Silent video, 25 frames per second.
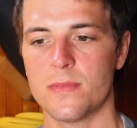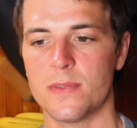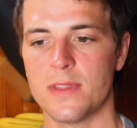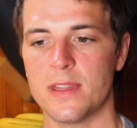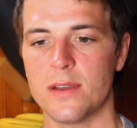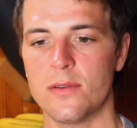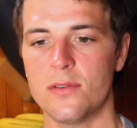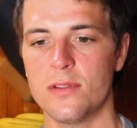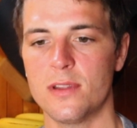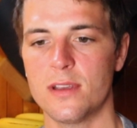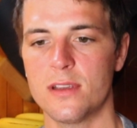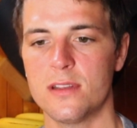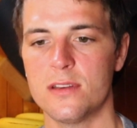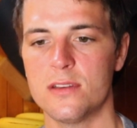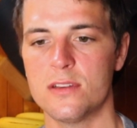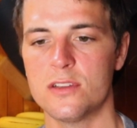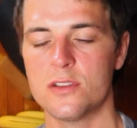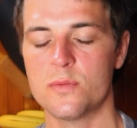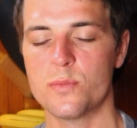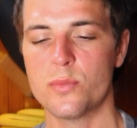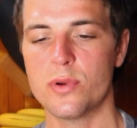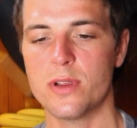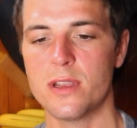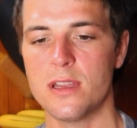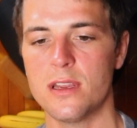Now I'd like you to
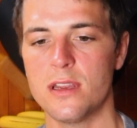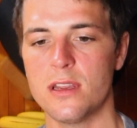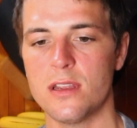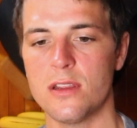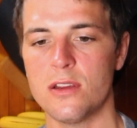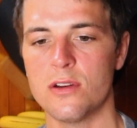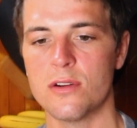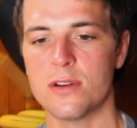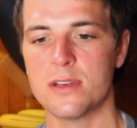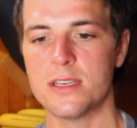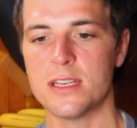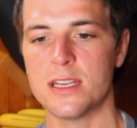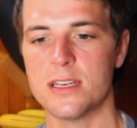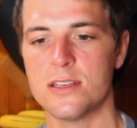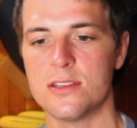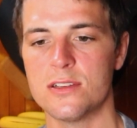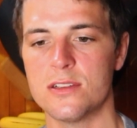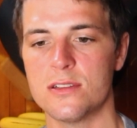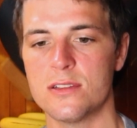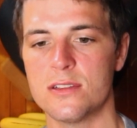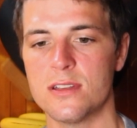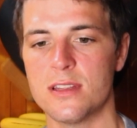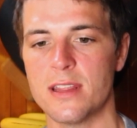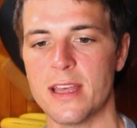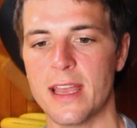just bring your
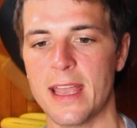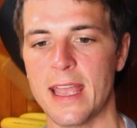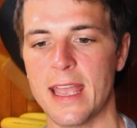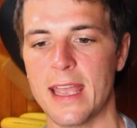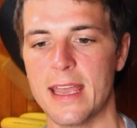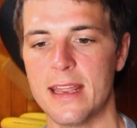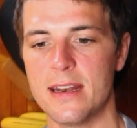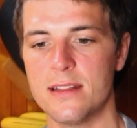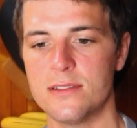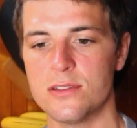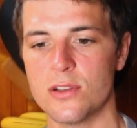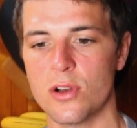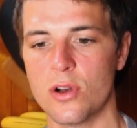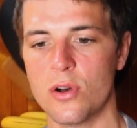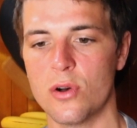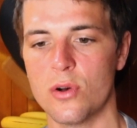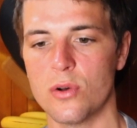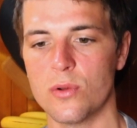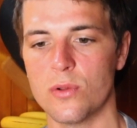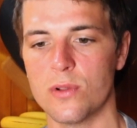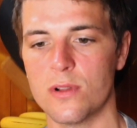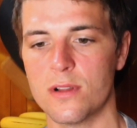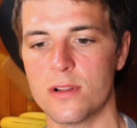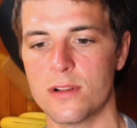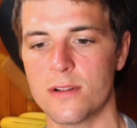attention to the head as a
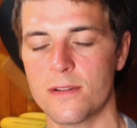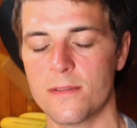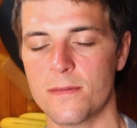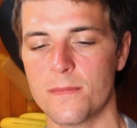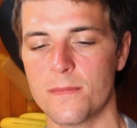whole.